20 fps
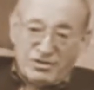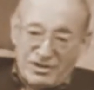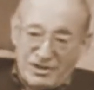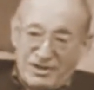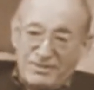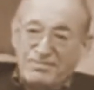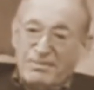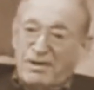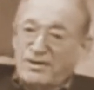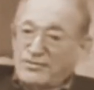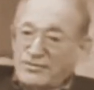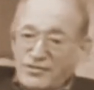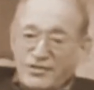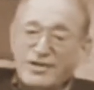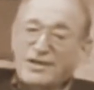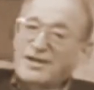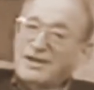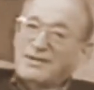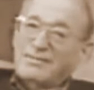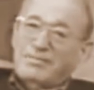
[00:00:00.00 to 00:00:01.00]
keep on
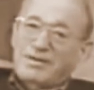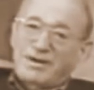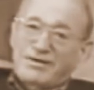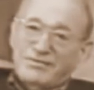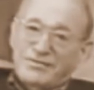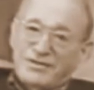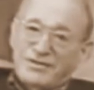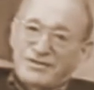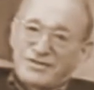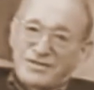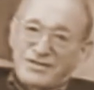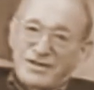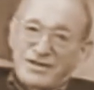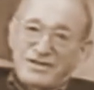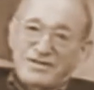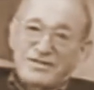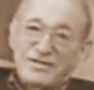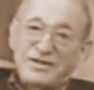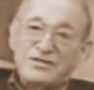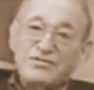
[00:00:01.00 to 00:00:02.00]
thinking about these
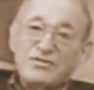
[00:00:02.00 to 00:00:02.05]
things.